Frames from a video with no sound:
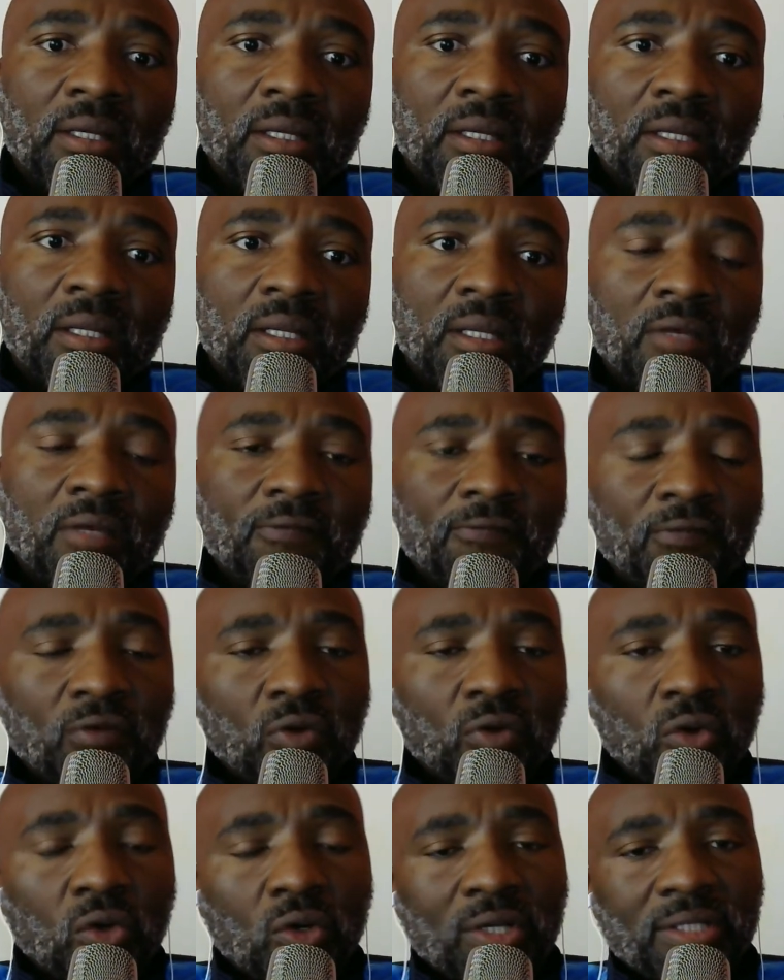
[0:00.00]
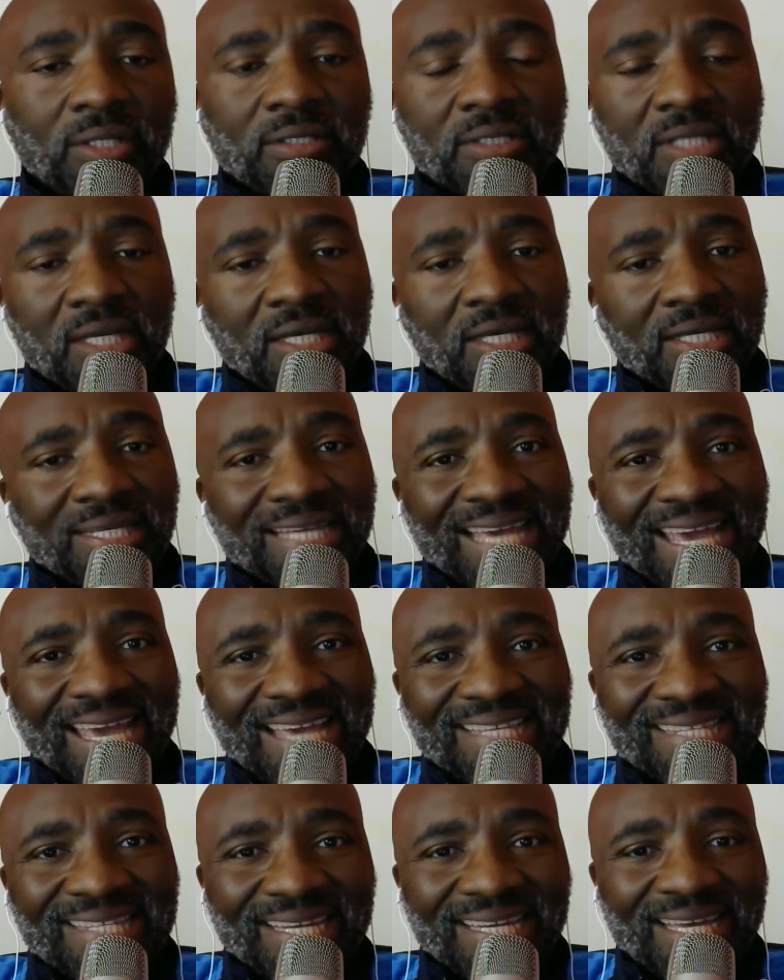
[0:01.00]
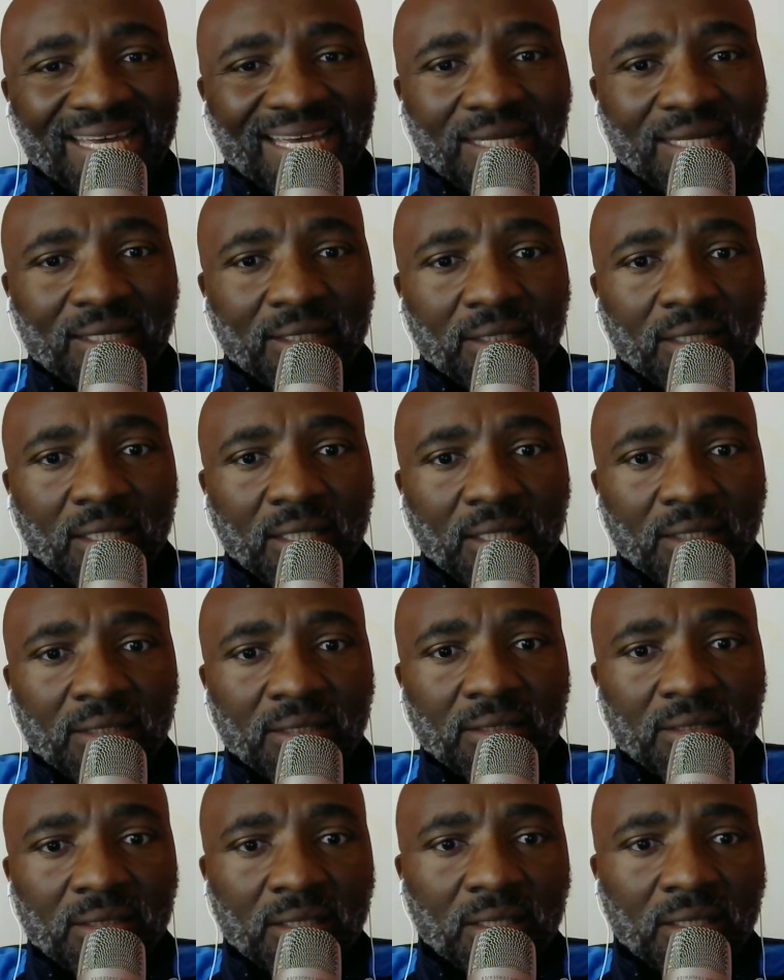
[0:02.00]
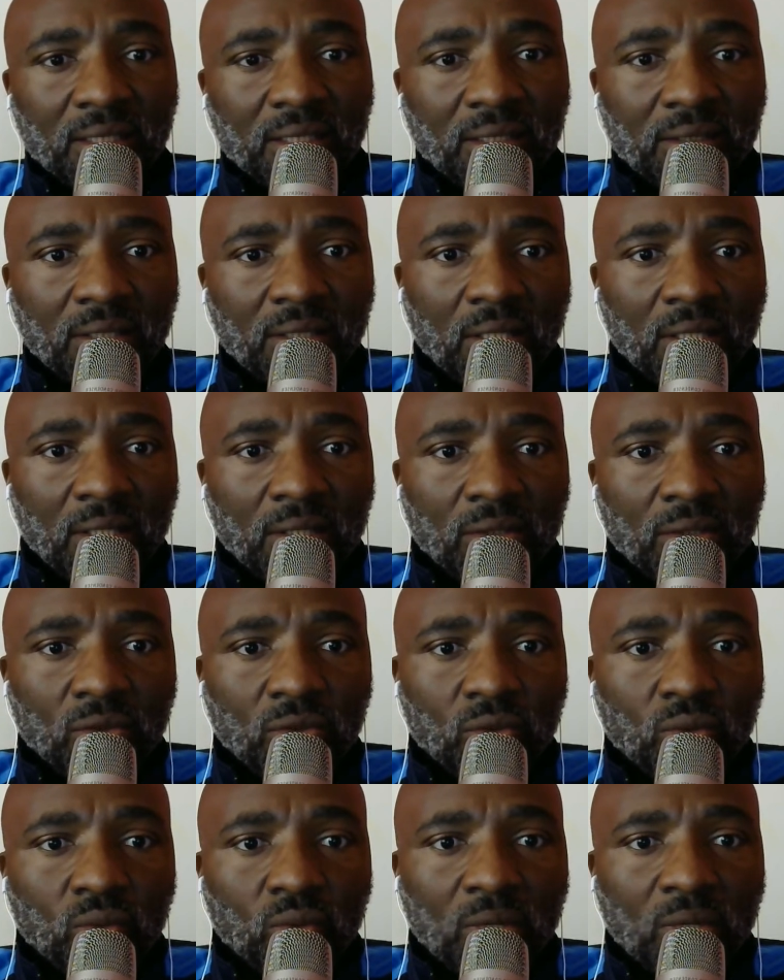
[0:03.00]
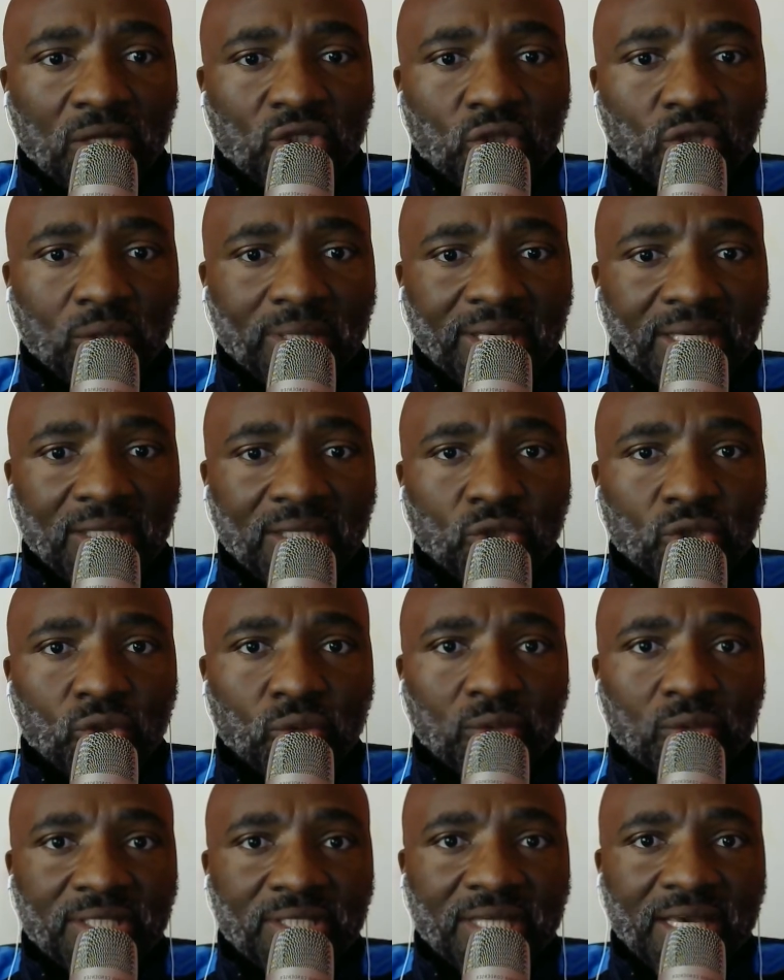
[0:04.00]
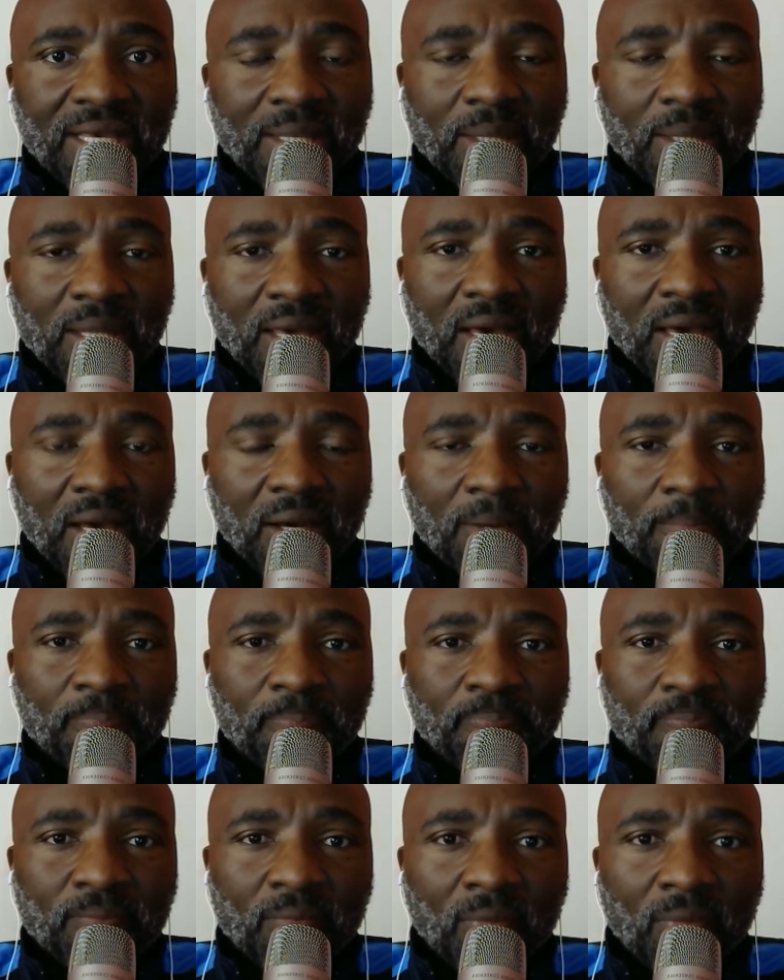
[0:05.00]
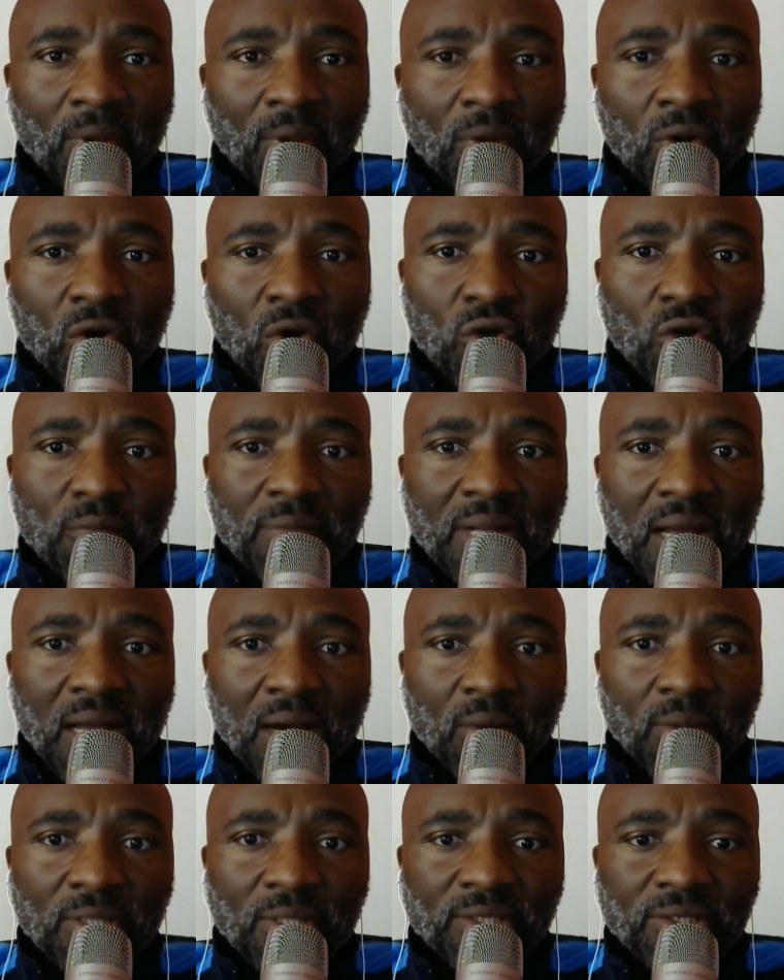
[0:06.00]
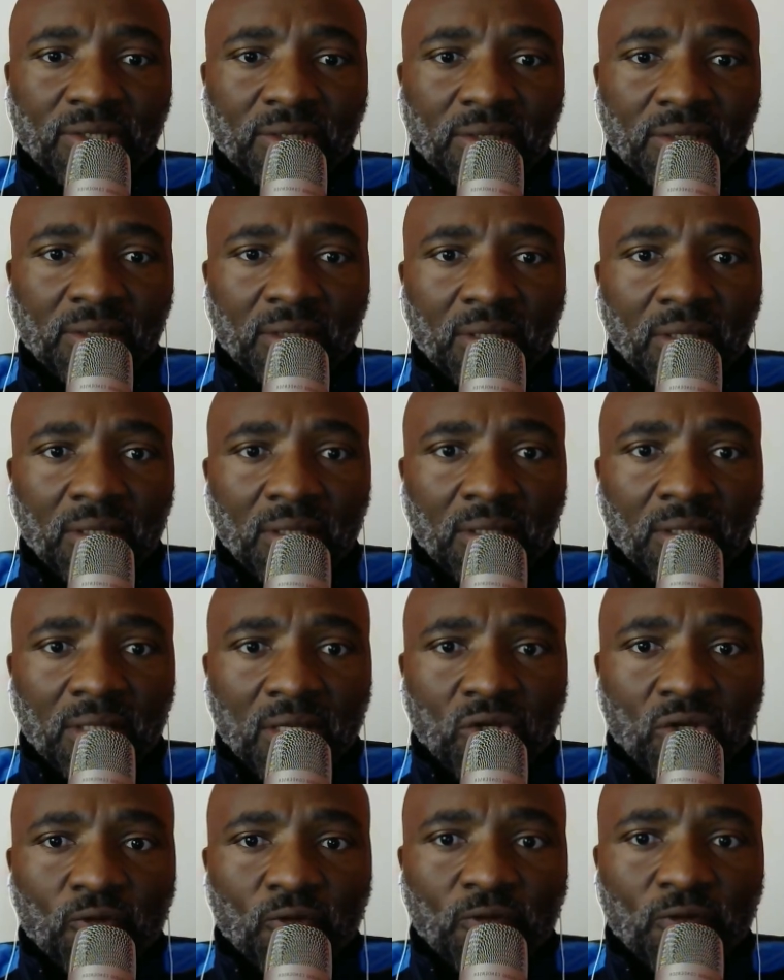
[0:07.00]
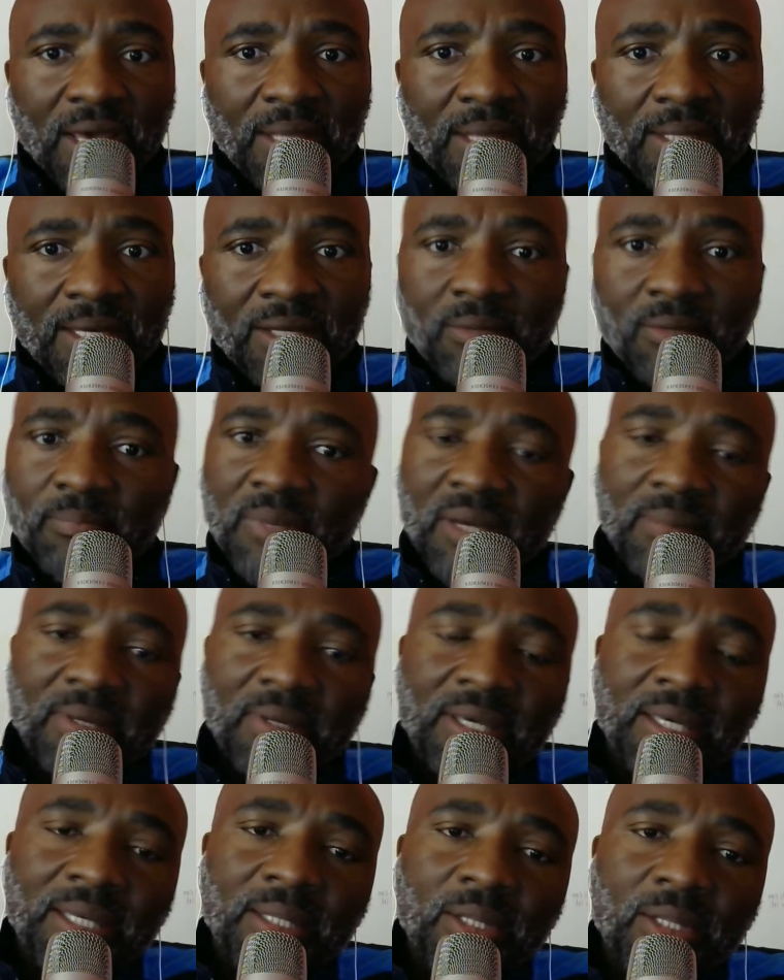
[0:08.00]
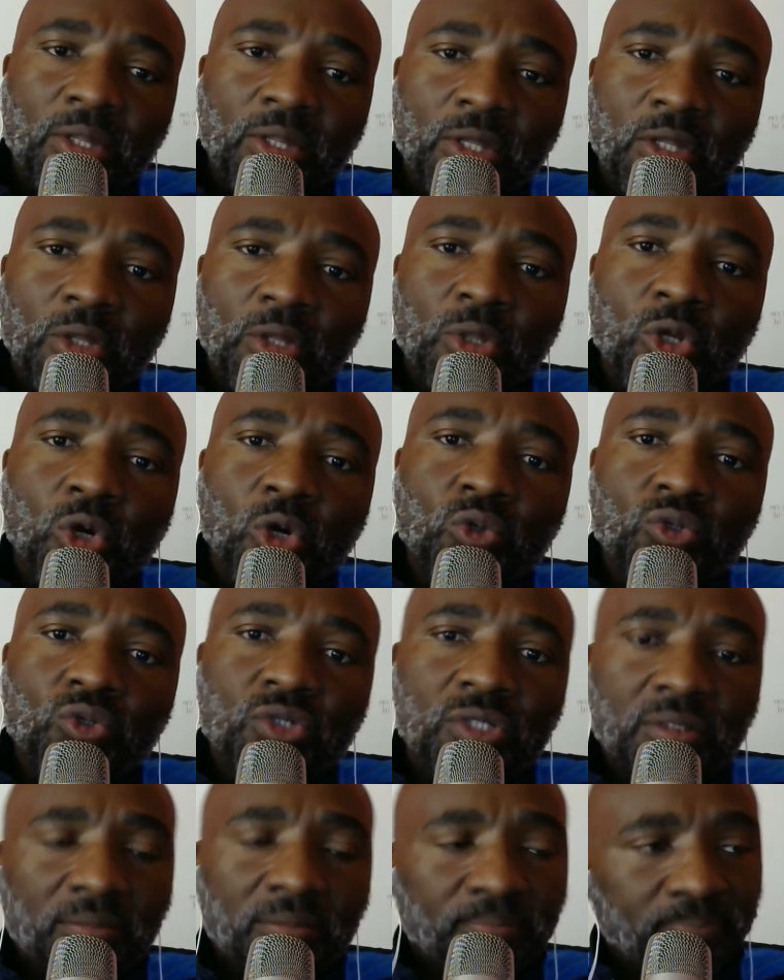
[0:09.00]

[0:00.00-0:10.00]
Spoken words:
if you're in, say, in KZN and you want your kid to retain their home language, then you find that maybe in those